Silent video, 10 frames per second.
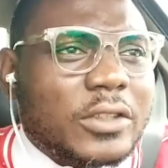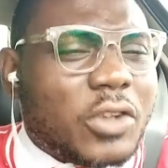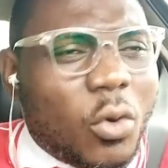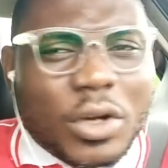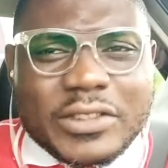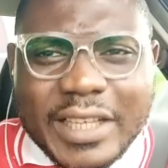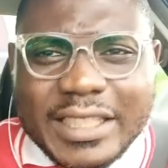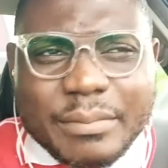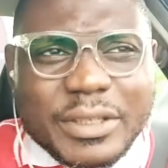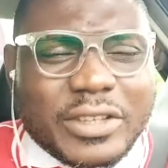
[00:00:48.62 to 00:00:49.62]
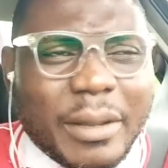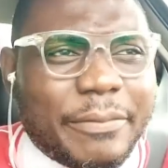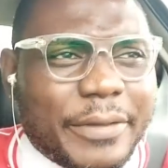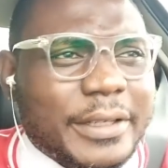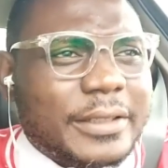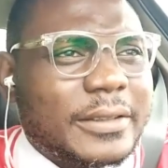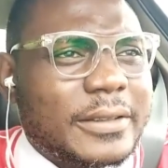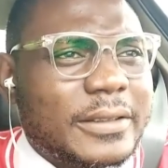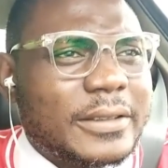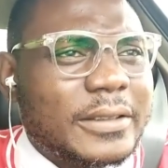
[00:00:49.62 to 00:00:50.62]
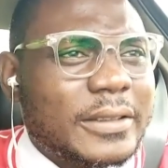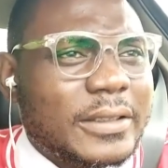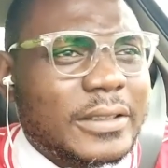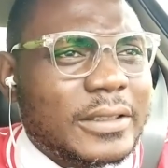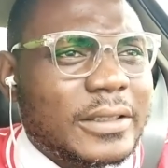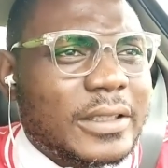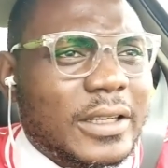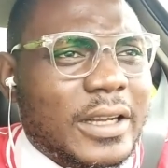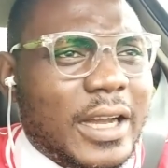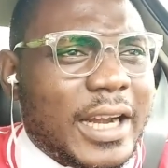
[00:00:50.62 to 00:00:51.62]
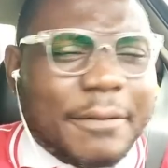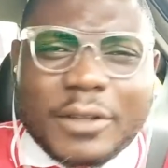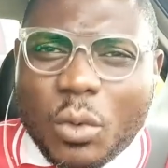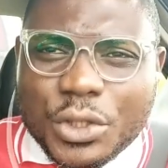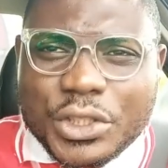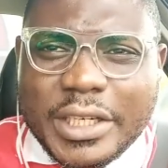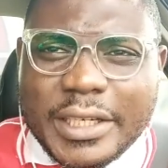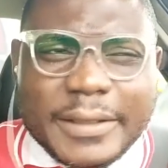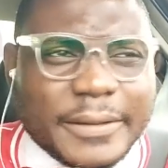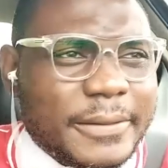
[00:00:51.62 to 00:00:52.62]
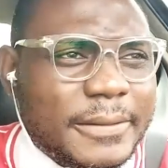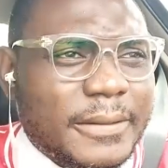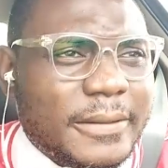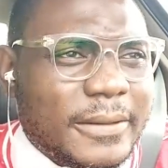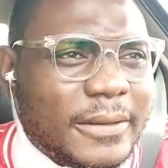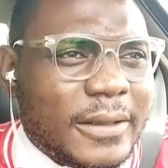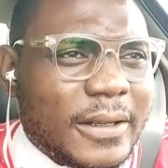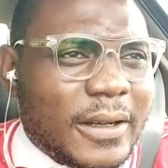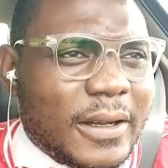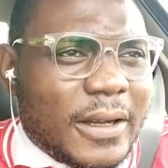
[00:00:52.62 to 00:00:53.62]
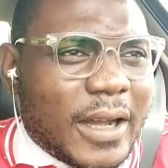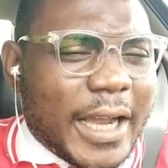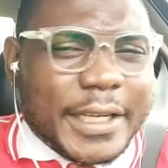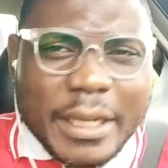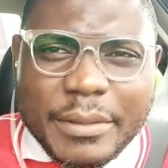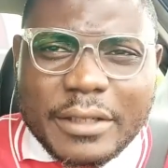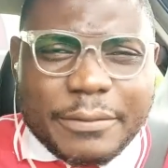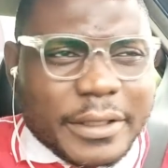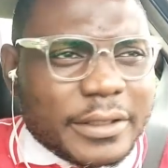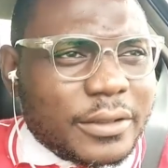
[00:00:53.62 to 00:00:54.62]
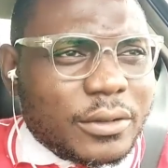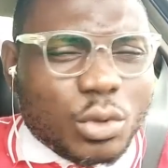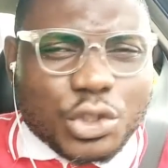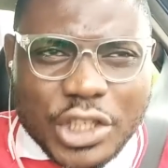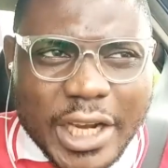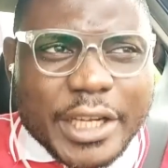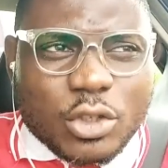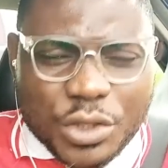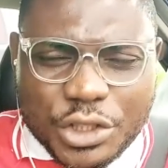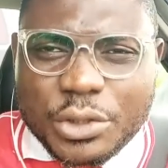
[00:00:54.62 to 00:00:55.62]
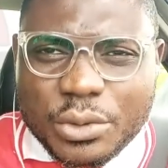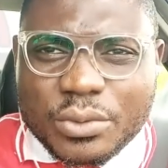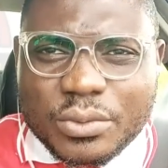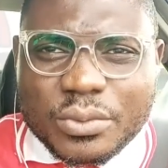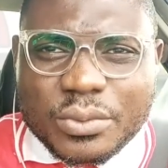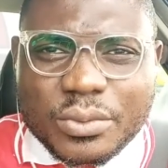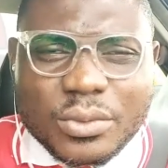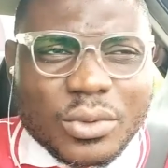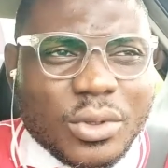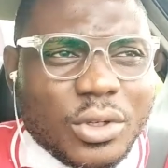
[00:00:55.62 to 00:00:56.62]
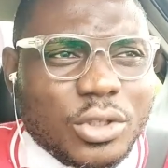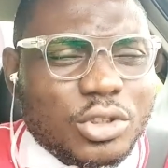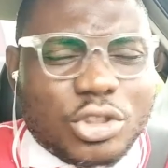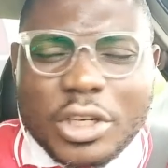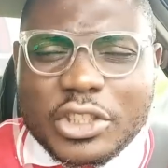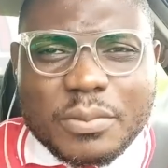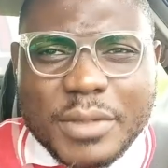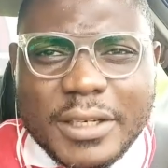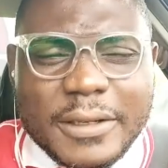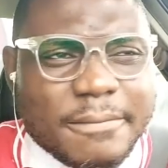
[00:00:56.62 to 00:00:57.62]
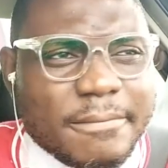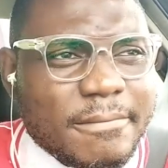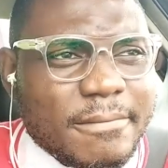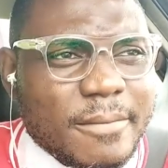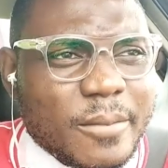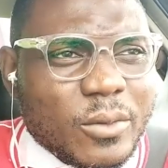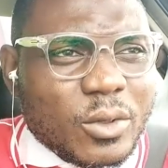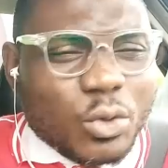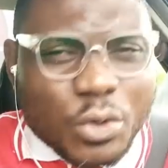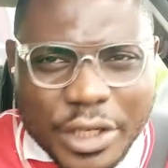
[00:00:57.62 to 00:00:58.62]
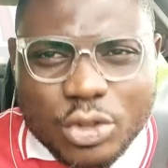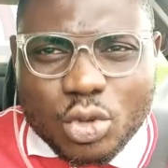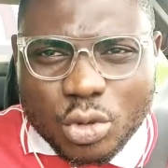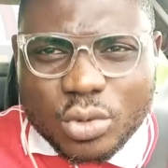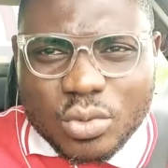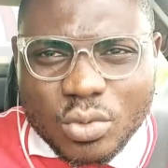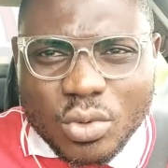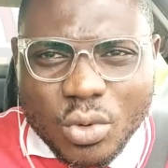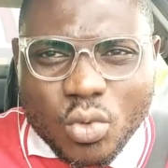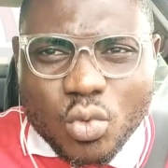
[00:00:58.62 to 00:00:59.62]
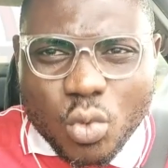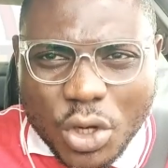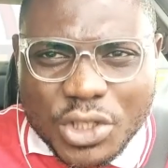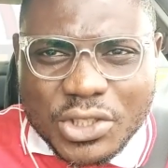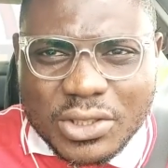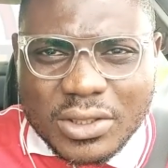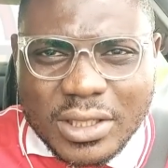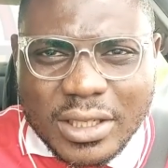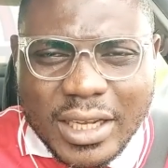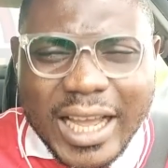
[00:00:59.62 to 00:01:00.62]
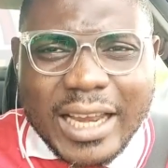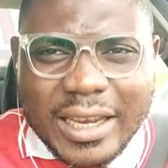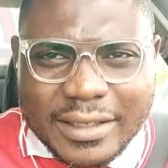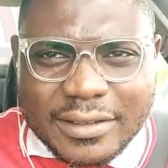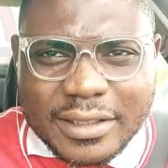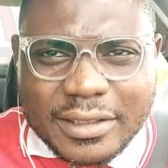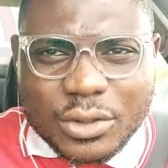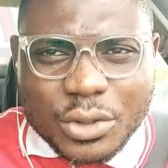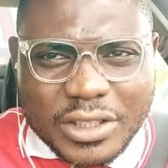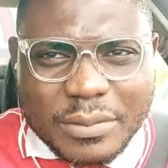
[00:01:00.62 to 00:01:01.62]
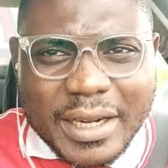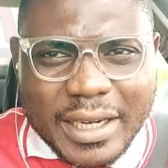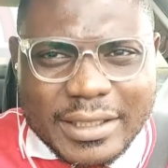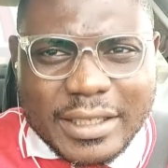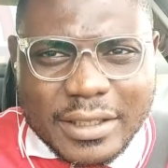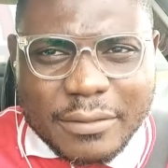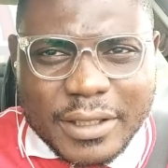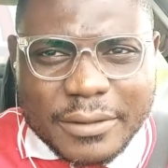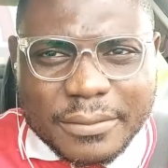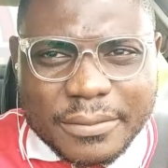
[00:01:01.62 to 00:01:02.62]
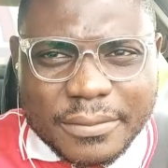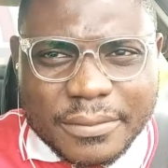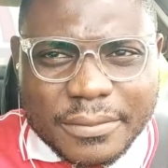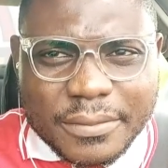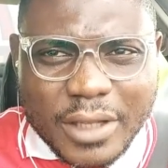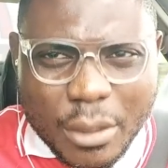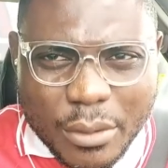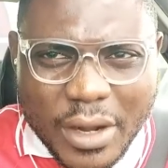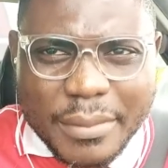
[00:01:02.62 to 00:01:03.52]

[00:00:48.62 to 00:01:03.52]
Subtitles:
someone sent me something. And after watching it, I deemed it fit to share it with you. Trust me, you need to watch and listen to this man attentively. I'll be